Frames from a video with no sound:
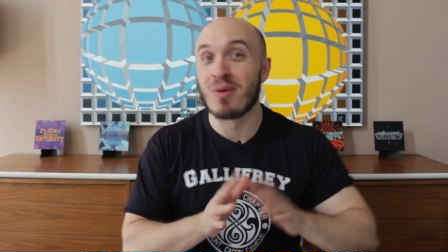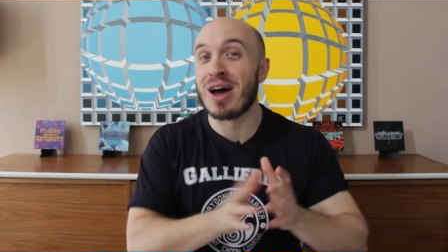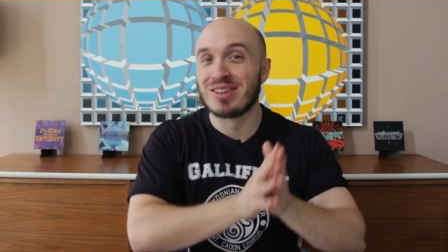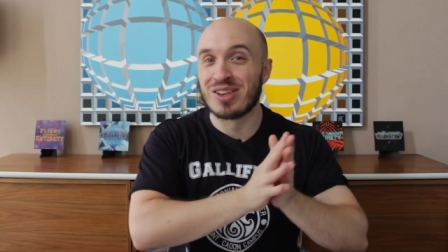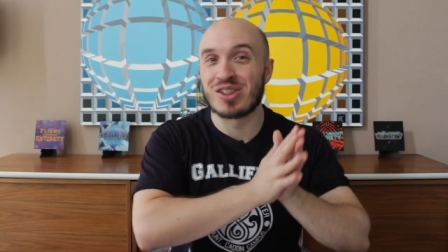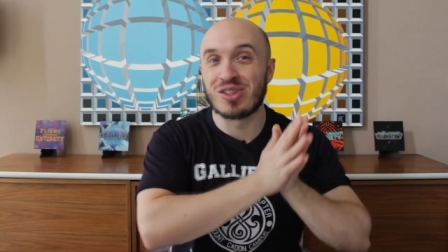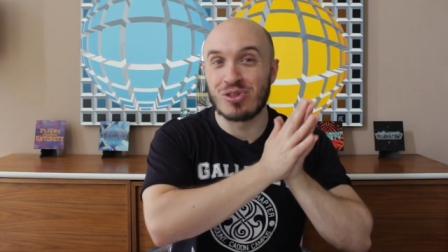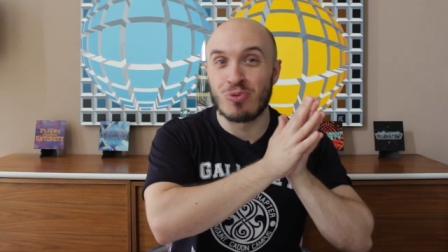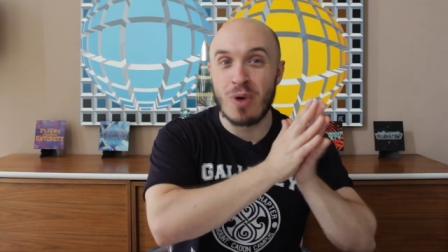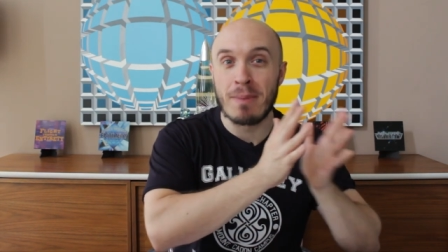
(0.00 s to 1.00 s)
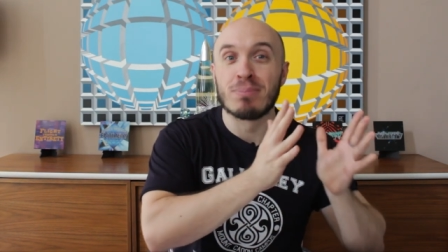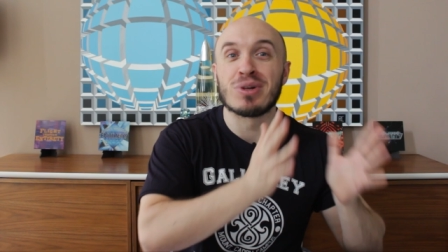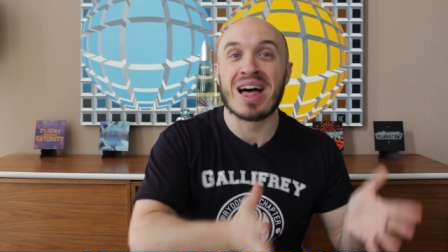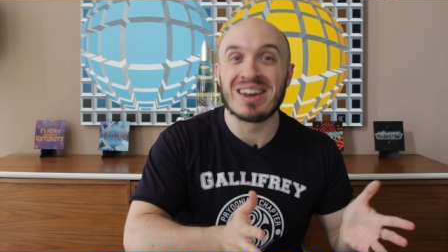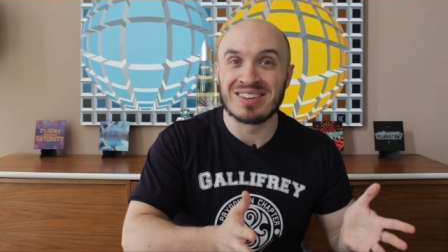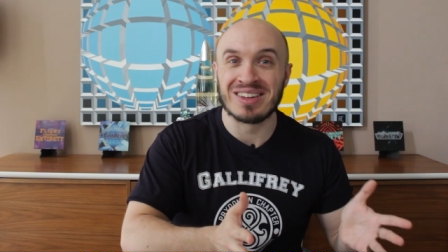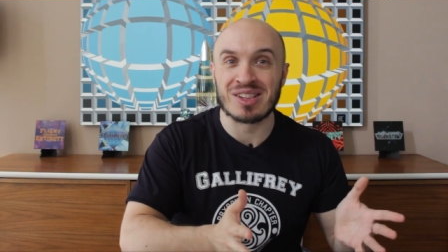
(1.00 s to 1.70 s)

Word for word: reminded us that the web planet